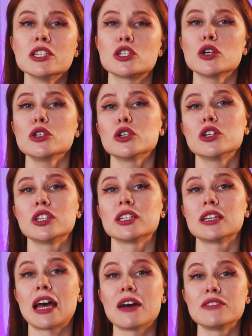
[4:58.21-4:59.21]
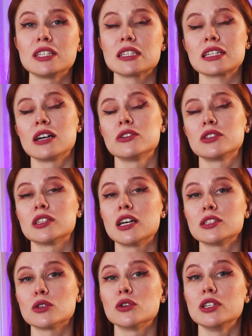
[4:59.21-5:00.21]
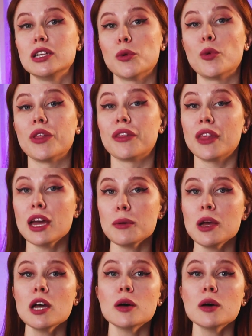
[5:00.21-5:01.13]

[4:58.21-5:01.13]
so you're gonna have a discount not only with them